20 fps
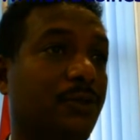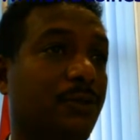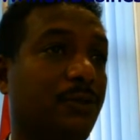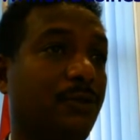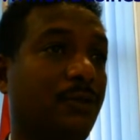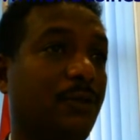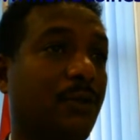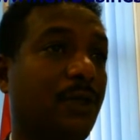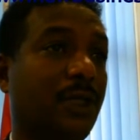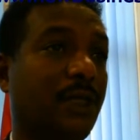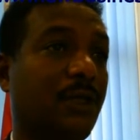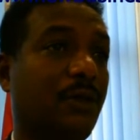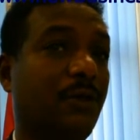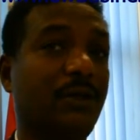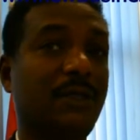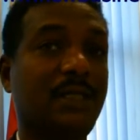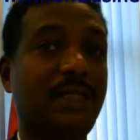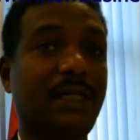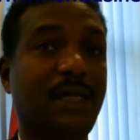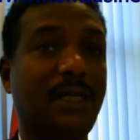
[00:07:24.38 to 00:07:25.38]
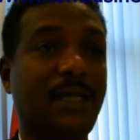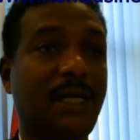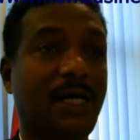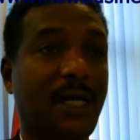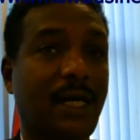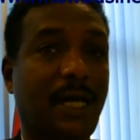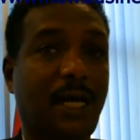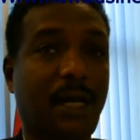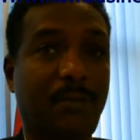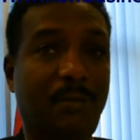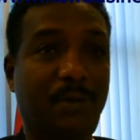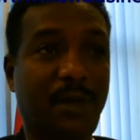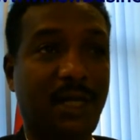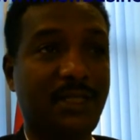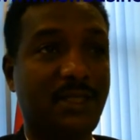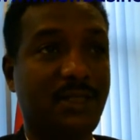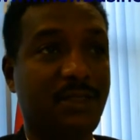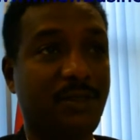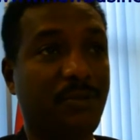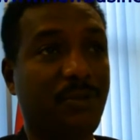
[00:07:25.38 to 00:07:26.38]
work on the
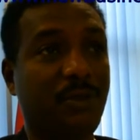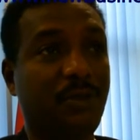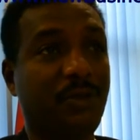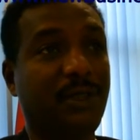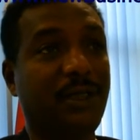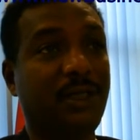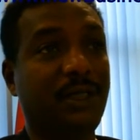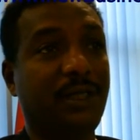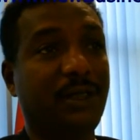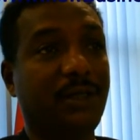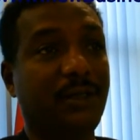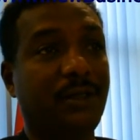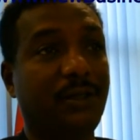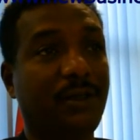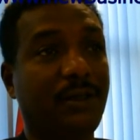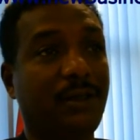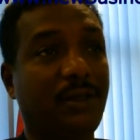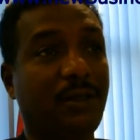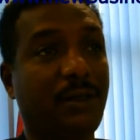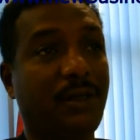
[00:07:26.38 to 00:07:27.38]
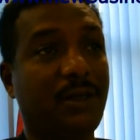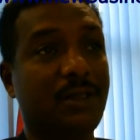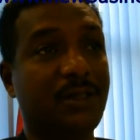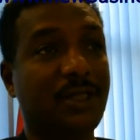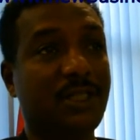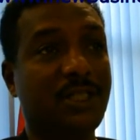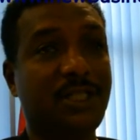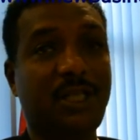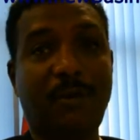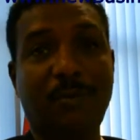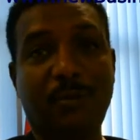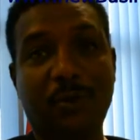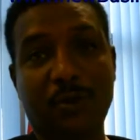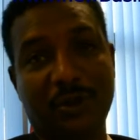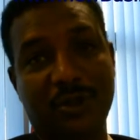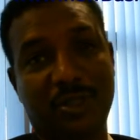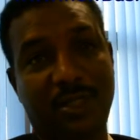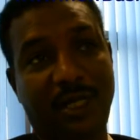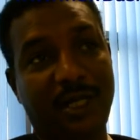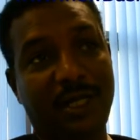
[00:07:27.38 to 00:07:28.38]
capacity building, on the support
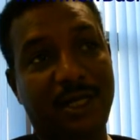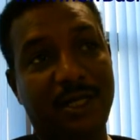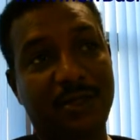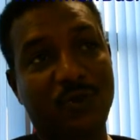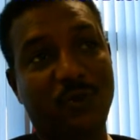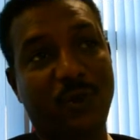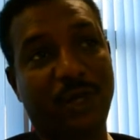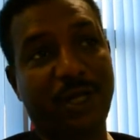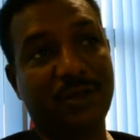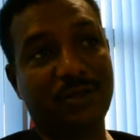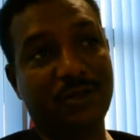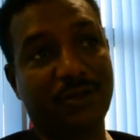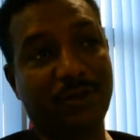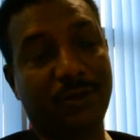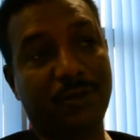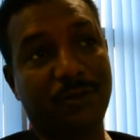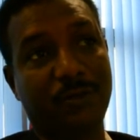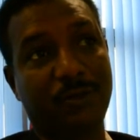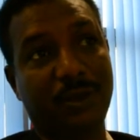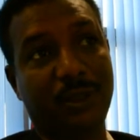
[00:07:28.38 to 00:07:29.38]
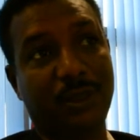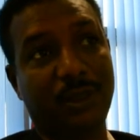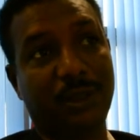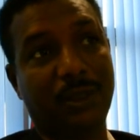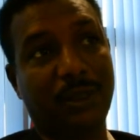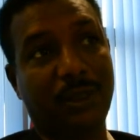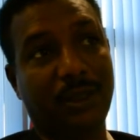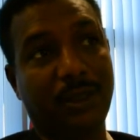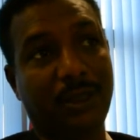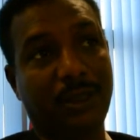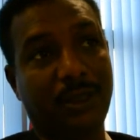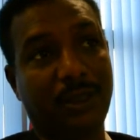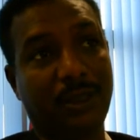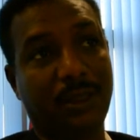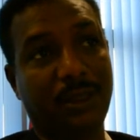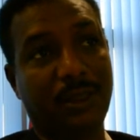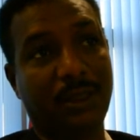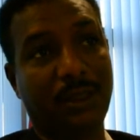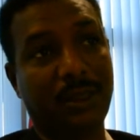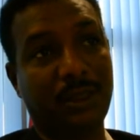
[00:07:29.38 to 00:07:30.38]
side as well. So
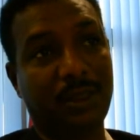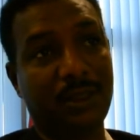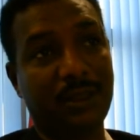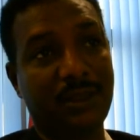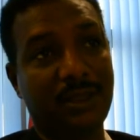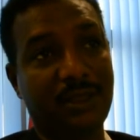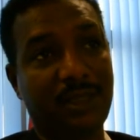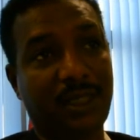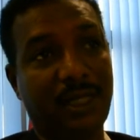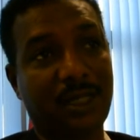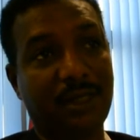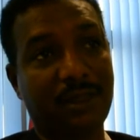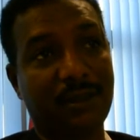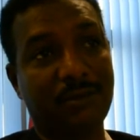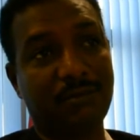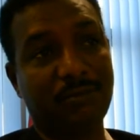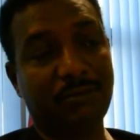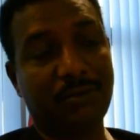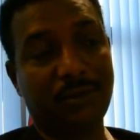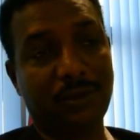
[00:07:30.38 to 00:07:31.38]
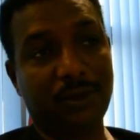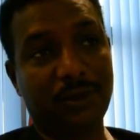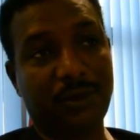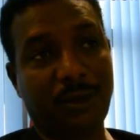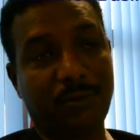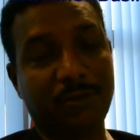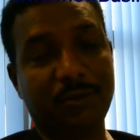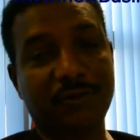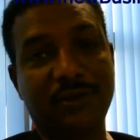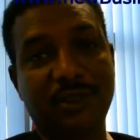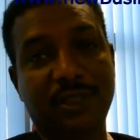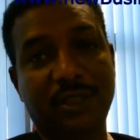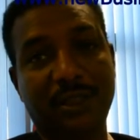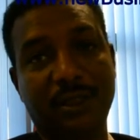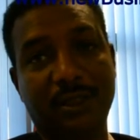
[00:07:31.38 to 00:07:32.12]
these are some of the